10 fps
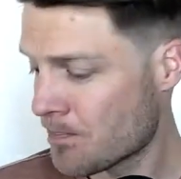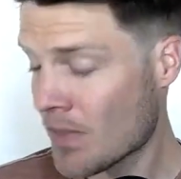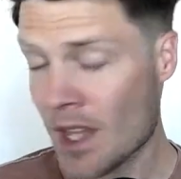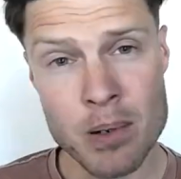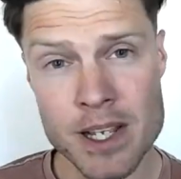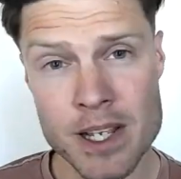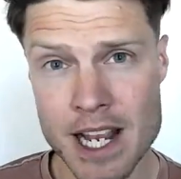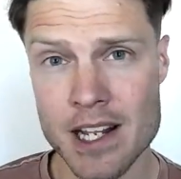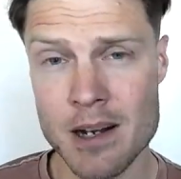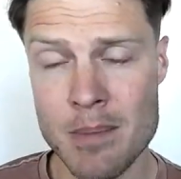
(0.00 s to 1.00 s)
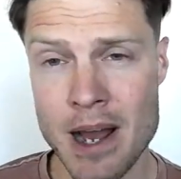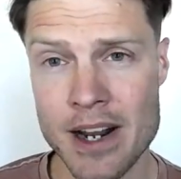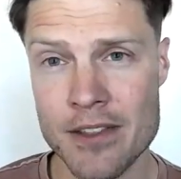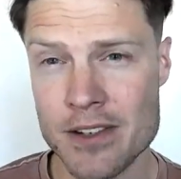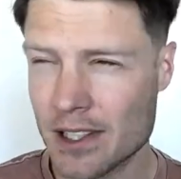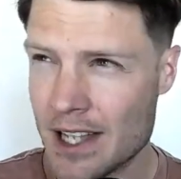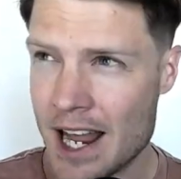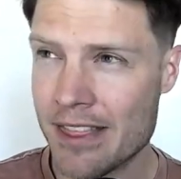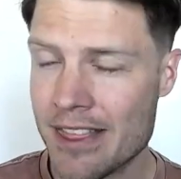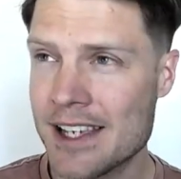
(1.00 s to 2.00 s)
I'm pretty excited about it. There's a lot of
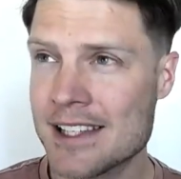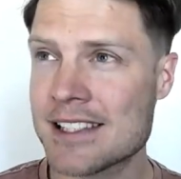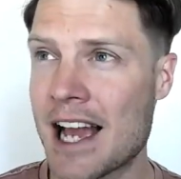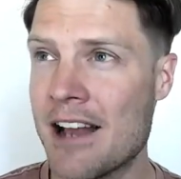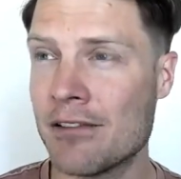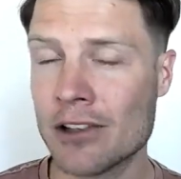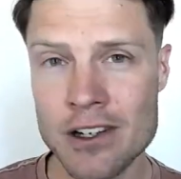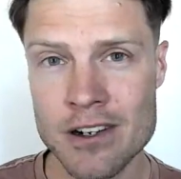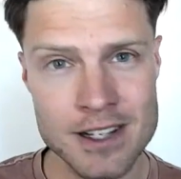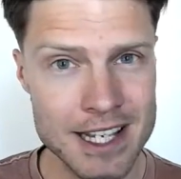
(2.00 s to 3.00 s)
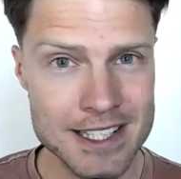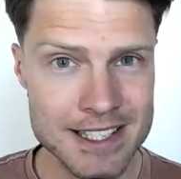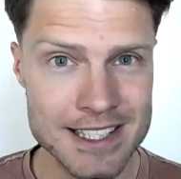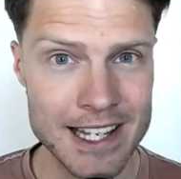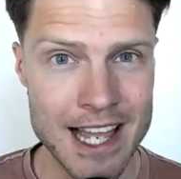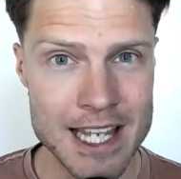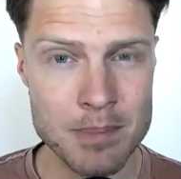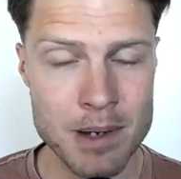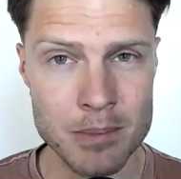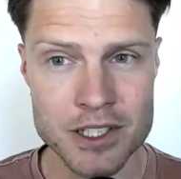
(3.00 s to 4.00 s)
things I've learned since I last
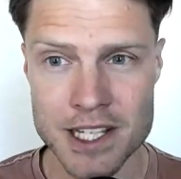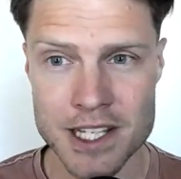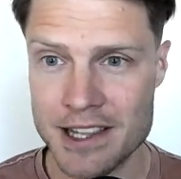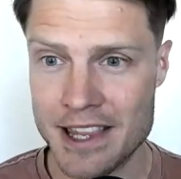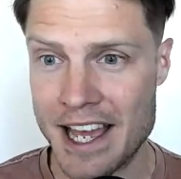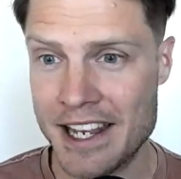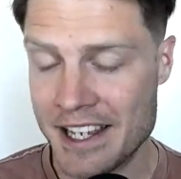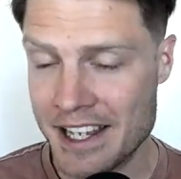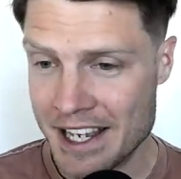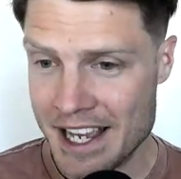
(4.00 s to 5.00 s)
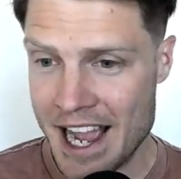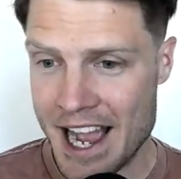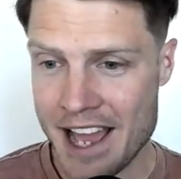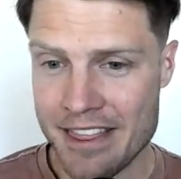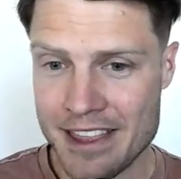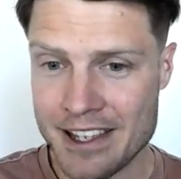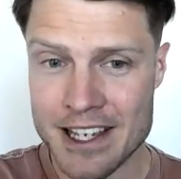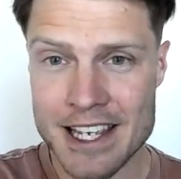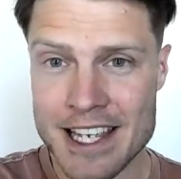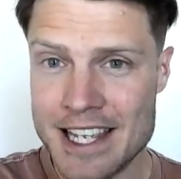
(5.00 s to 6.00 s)
published it that I think
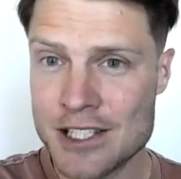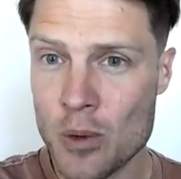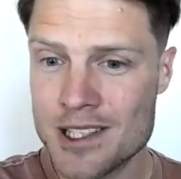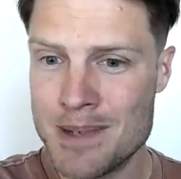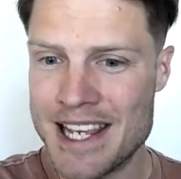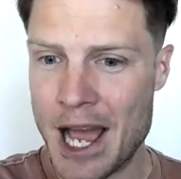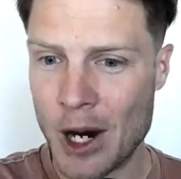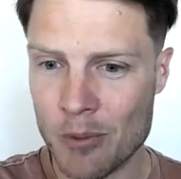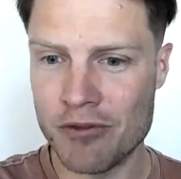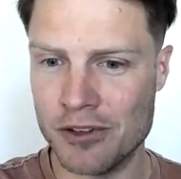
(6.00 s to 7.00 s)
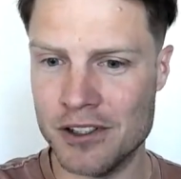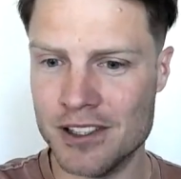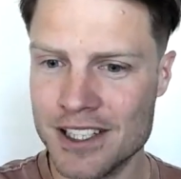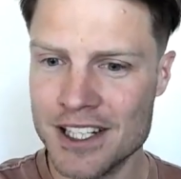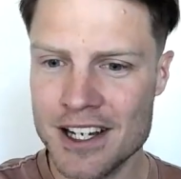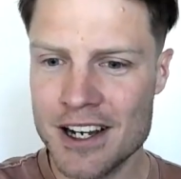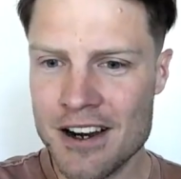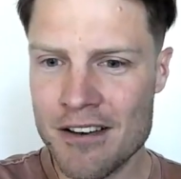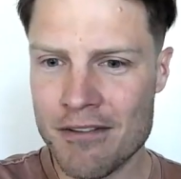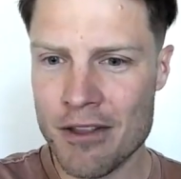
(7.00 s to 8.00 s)
is going to be helpful for those